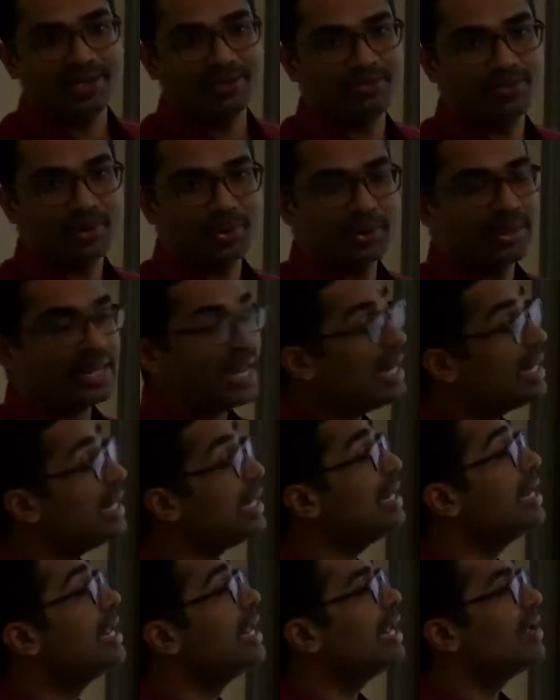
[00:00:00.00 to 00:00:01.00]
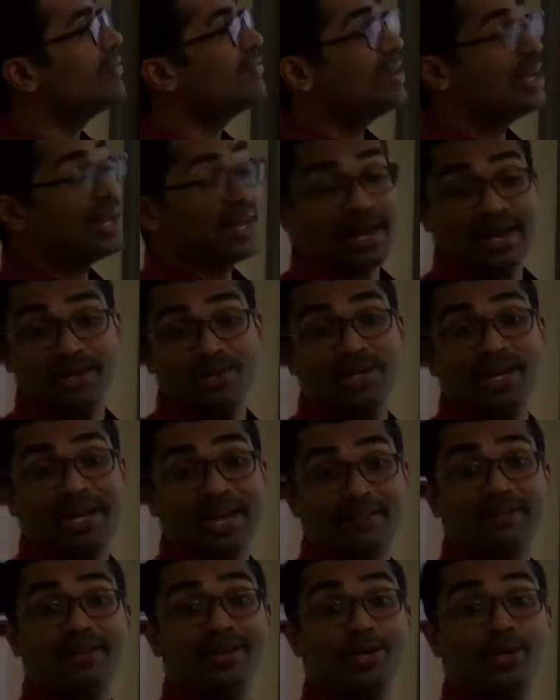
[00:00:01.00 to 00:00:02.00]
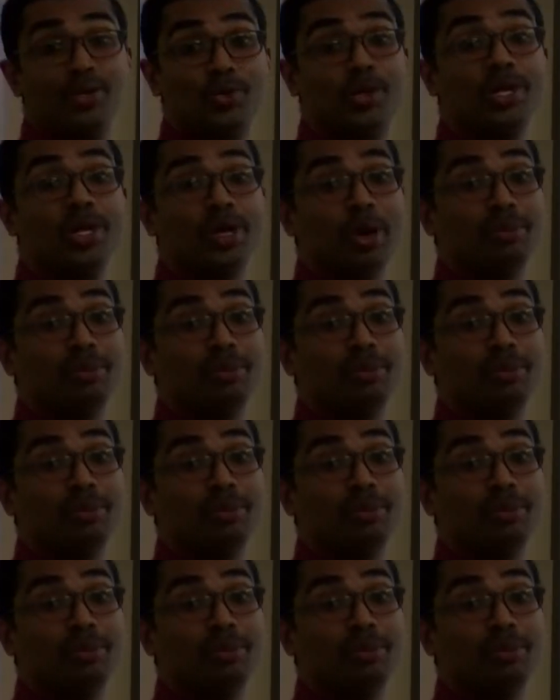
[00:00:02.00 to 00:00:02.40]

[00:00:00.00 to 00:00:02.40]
a flow. Then we are actually having a truly